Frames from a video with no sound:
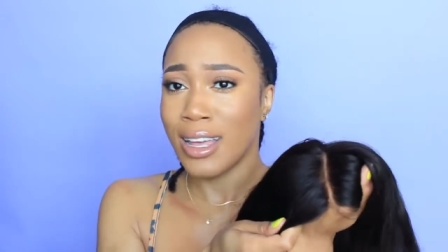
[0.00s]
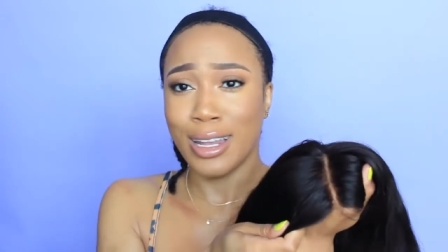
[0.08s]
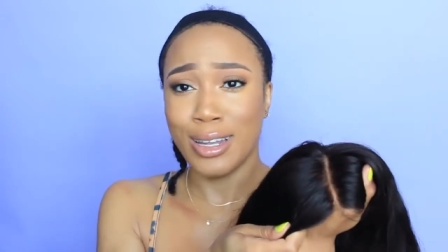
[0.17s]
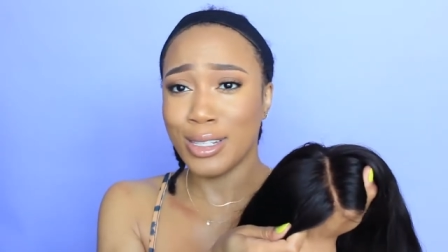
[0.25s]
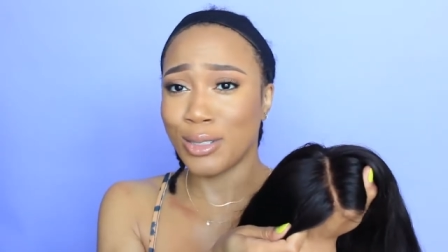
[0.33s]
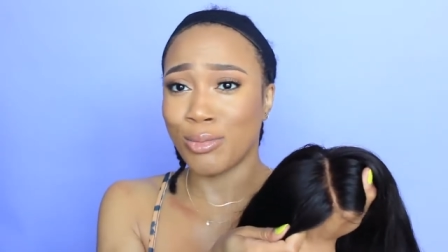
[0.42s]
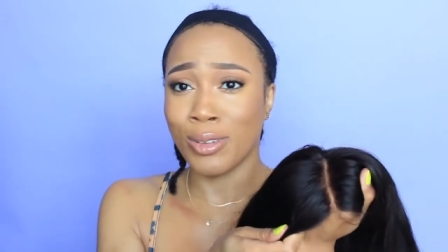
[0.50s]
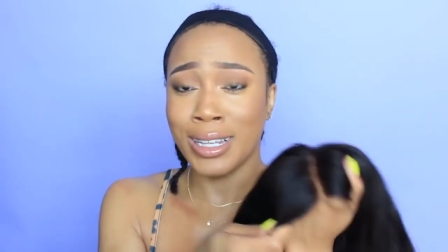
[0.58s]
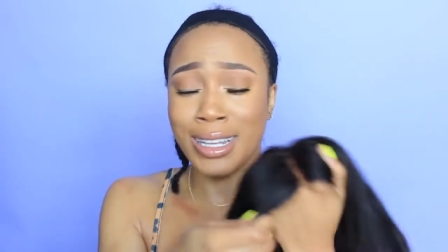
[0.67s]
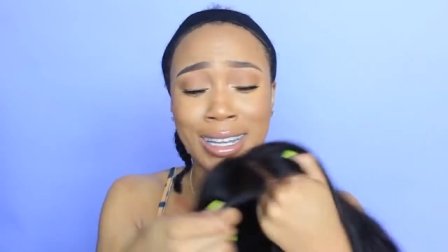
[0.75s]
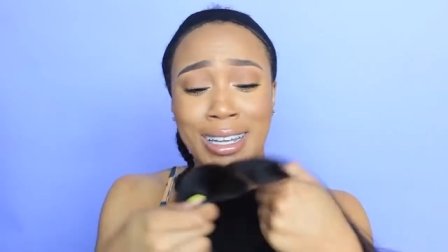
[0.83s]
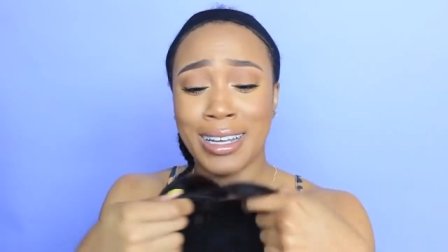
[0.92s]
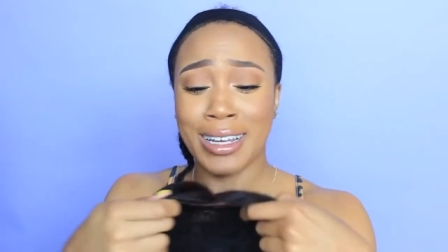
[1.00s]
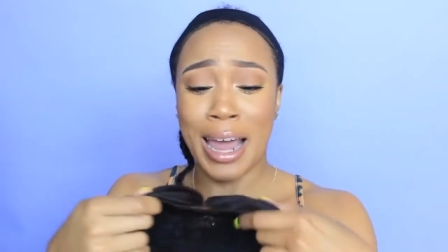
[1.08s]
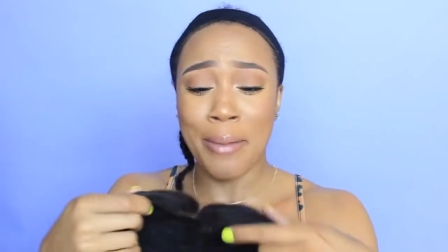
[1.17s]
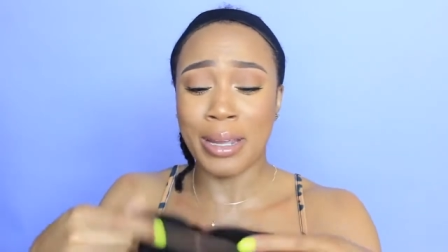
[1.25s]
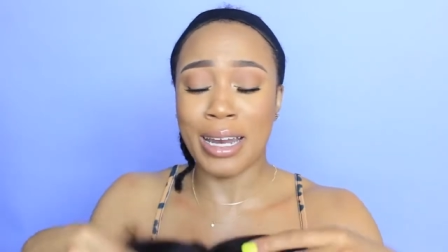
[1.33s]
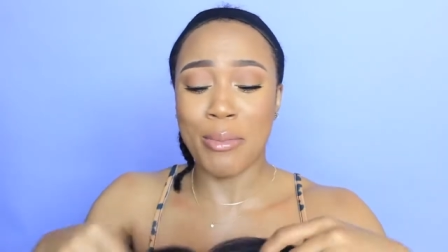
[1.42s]
it looks really good
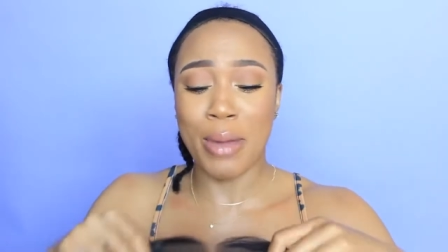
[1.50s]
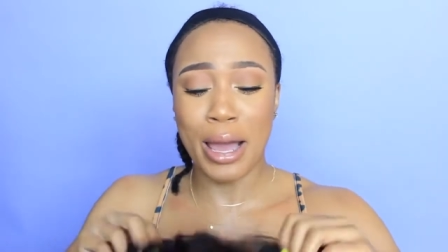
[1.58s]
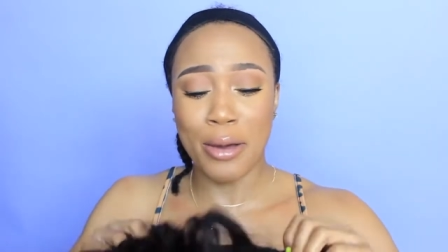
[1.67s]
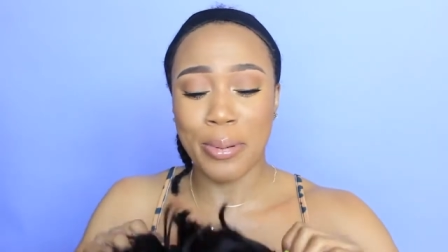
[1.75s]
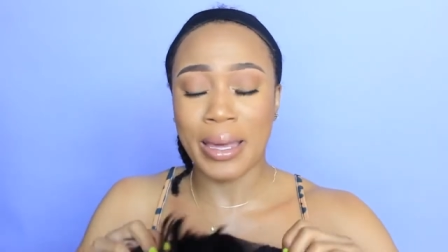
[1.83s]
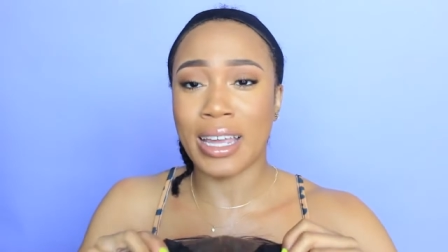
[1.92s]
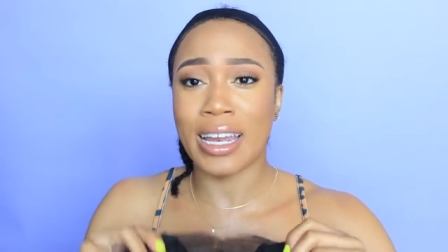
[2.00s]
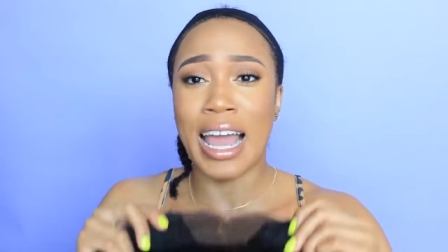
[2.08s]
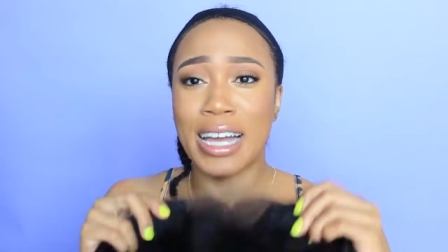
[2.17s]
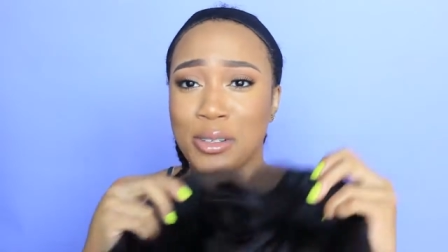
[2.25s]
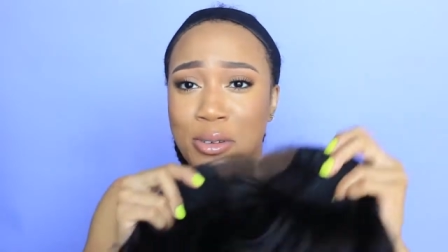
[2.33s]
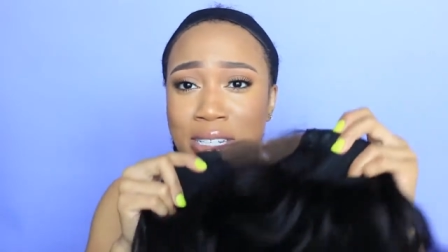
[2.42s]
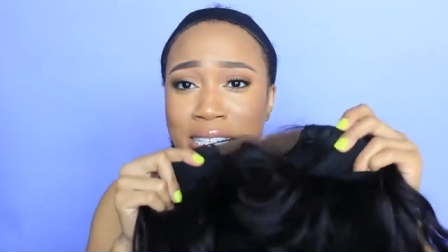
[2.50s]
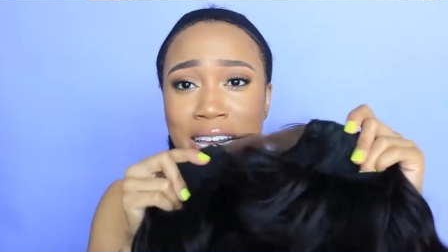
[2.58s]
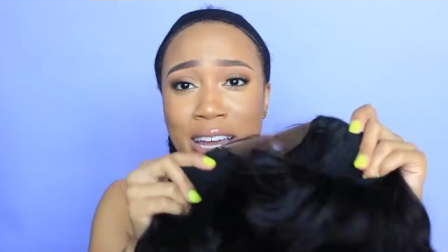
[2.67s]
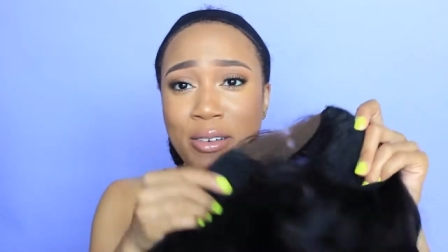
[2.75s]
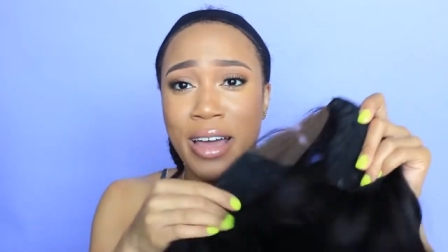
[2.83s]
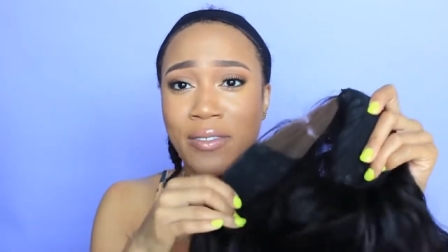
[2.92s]
I mean in my opinion as you can see
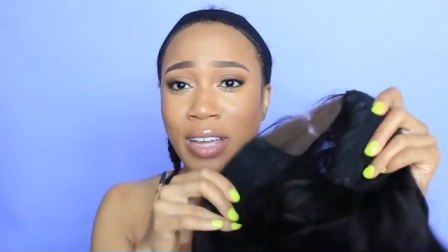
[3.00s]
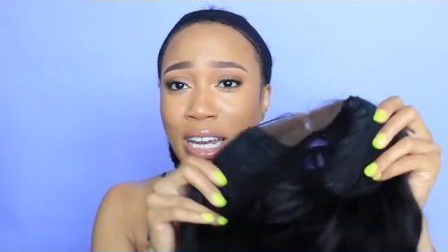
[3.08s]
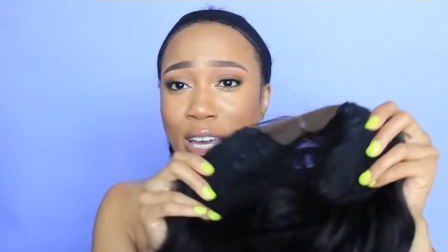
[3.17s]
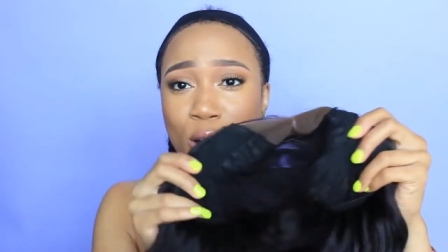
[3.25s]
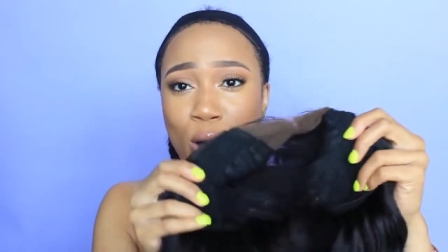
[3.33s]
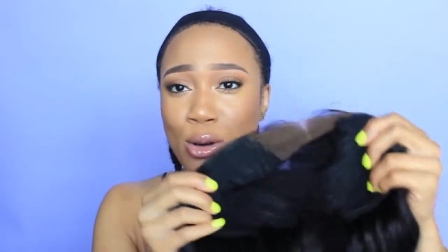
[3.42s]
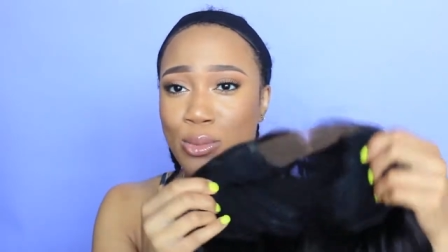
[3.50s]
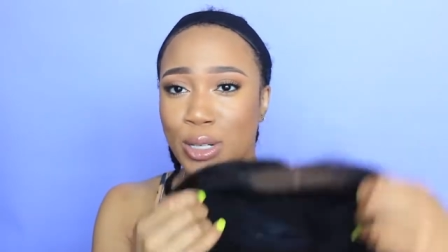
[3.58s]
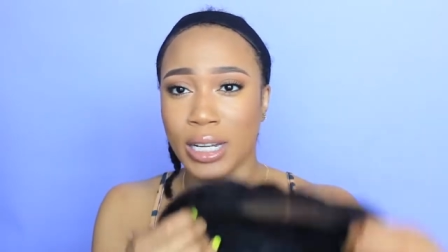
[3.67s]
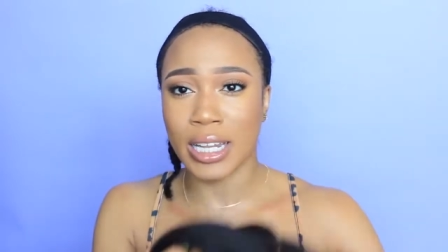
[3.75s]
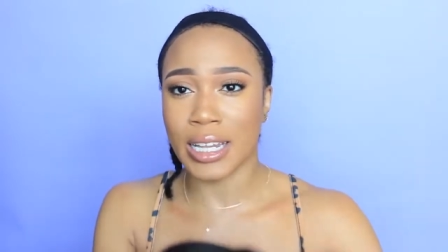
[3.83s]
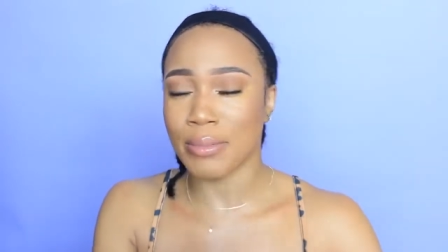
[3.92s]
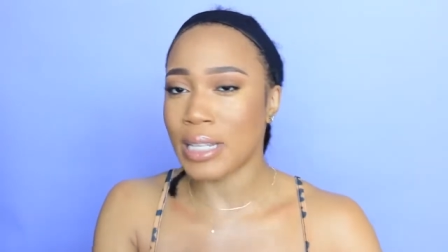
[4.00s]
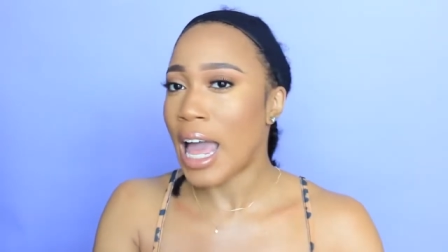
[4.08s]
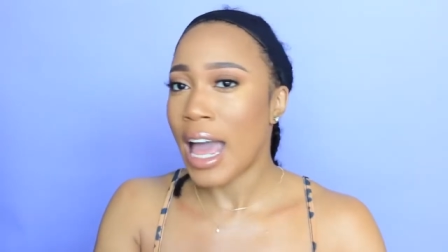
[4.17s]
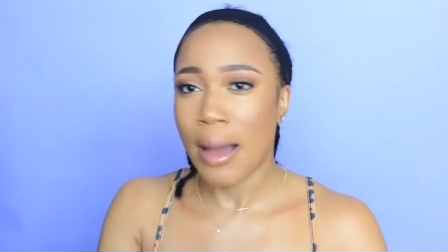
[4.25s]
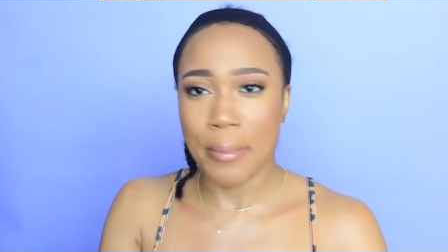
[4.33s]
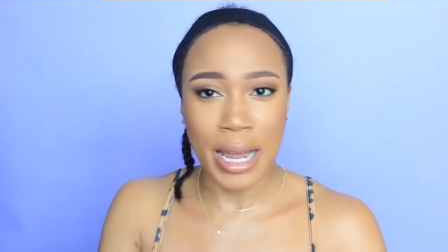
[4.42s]
I don't have any combs or clips
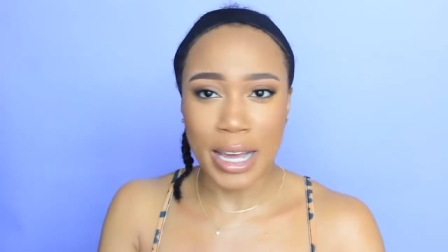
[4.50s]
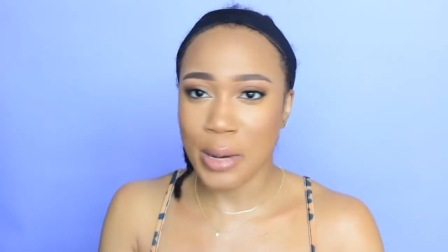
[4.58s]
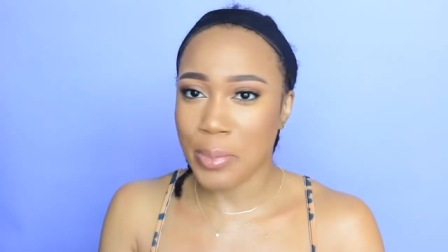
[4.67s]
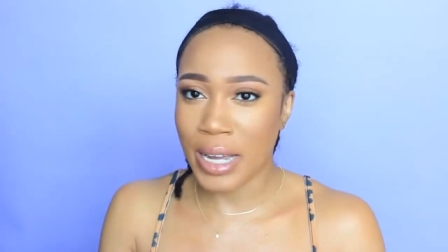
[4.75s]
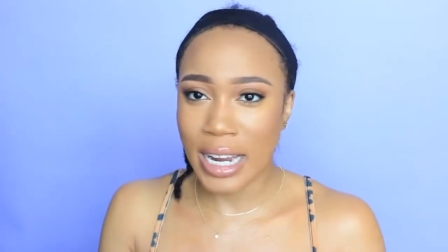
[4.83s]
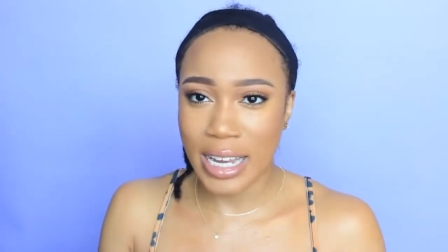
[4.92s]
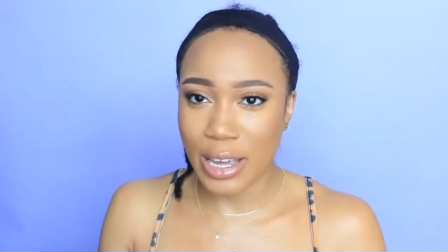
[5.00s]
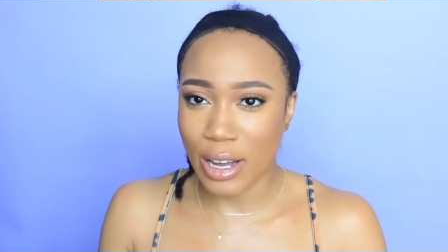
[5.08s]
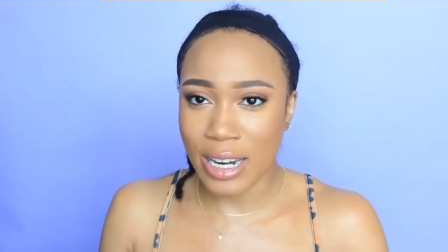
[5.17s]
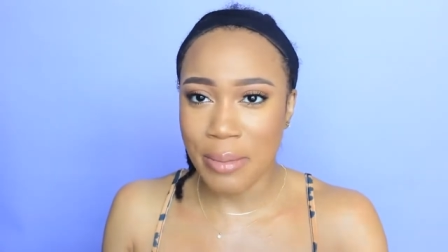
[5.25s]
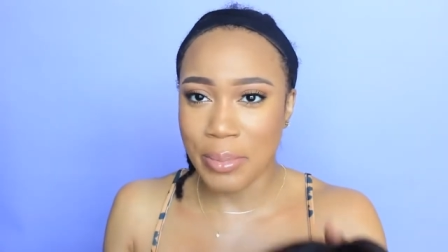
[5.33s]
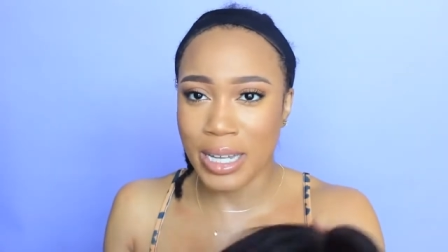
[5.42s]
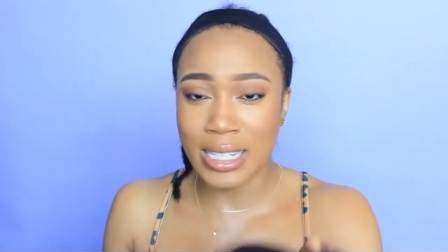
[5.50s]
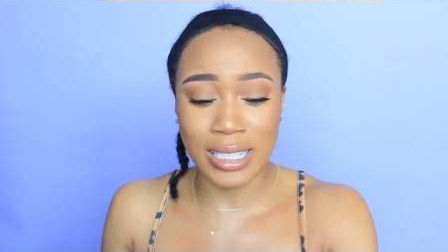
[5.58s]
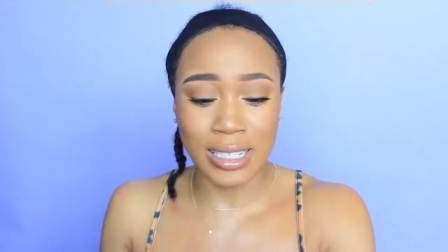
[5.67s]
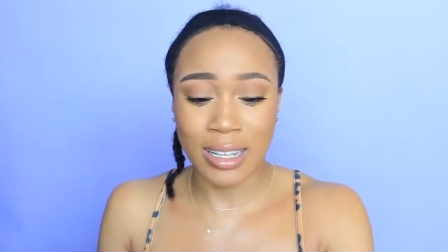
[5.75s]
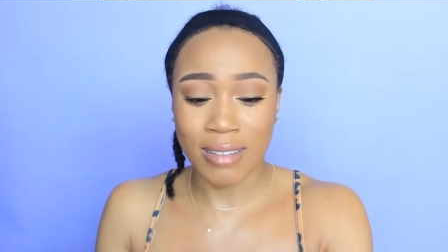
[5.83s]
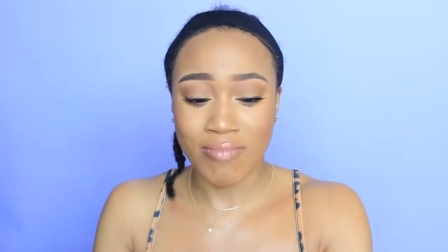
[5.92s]
I'm not gonna put any on it because
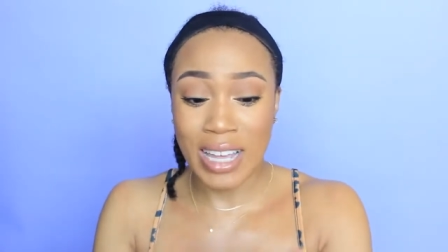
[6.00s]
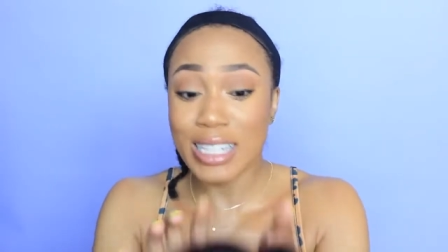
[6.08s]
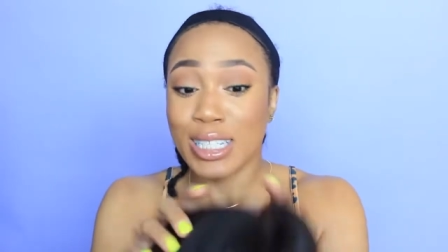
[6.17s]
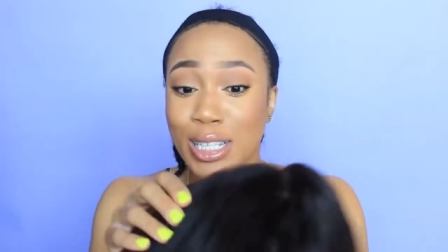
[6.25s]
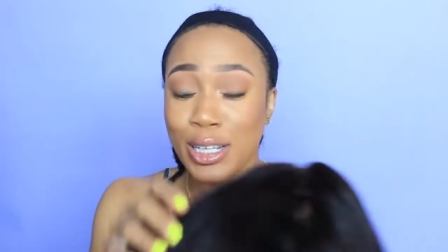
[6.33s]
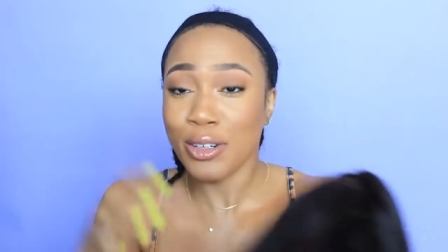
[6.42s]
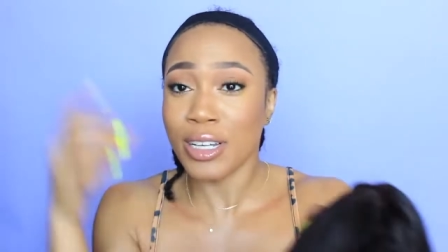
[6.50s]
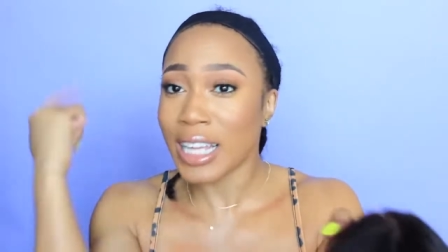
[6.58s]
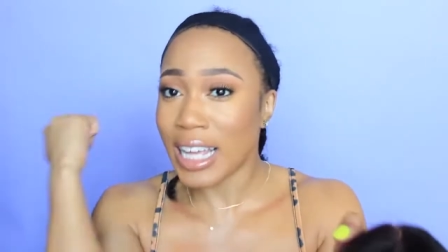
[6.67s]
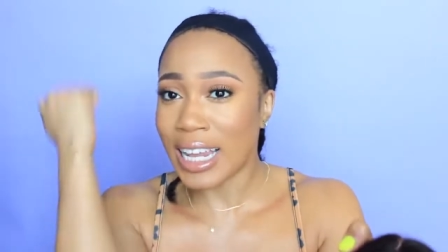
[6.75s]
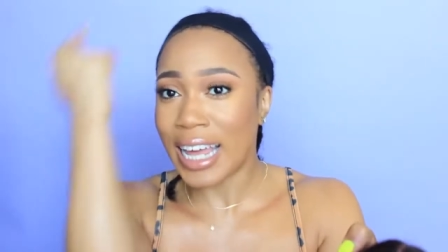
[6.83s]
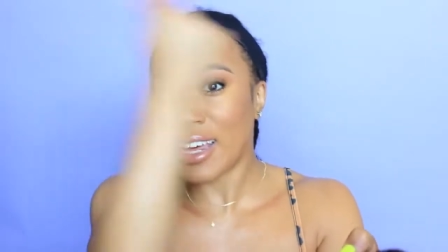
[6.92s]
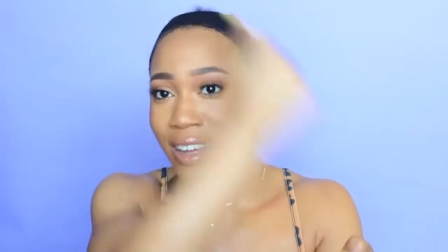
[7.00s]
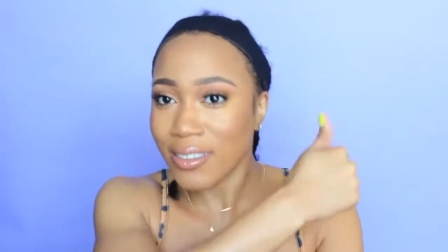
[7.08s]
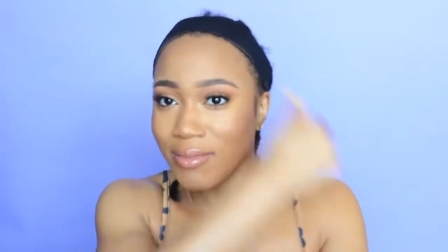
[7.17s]
it's literally like